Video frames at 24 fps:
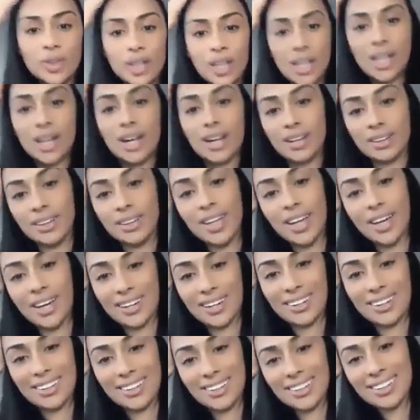She loves, you know,
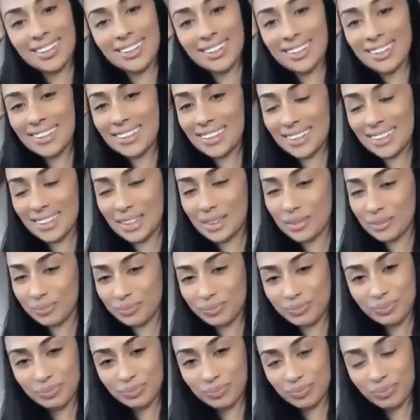she loves her some rice and
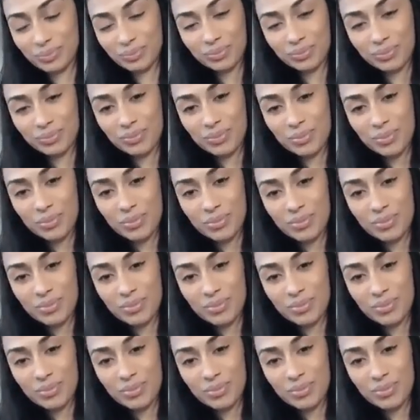beans.